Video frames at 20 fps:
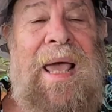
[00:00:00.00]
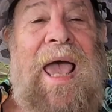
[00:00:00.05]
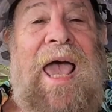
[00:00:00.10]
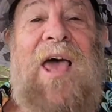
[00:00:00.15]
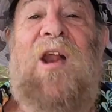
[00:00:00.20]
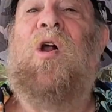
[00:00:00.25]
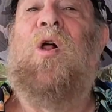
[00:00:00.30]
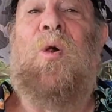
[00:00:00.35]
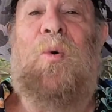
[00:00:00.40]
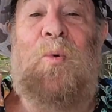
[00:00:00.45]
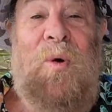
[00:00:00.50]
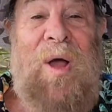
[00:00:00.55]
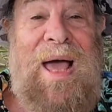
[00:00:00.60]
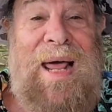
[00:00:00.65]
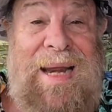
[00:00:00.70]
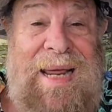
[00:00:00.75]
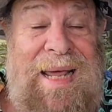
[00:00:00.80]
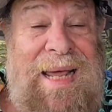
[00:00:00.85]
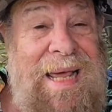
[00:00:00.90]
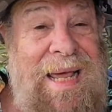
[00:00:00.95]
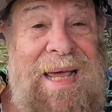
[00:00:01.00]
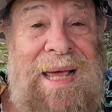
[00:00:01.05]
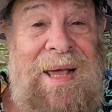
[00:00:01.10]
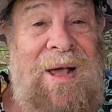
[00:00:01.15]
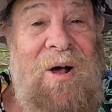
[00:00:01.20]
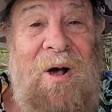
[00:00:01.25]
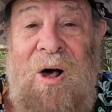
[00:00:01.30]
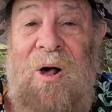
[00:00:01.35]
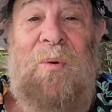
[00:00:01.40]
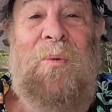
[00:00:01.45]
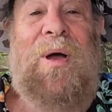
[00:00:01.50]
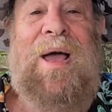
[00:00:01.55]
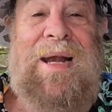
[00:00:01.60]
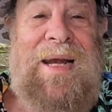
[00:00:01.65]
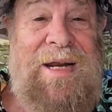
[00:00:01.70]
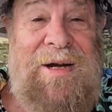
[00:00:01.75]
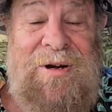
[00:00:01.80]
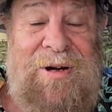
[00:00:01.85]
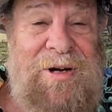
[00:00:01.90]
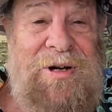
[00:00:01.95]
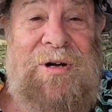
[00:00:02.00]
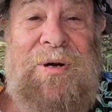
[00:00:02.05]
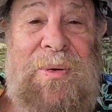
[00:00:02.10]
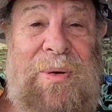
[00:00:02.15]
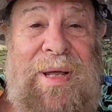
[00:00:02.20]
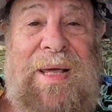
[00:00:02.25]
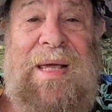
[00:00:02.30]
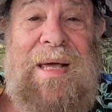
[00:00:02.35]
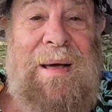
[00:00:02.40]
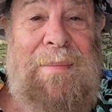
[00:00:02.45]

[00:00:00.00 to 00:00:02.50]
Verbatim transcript: and already already they're doing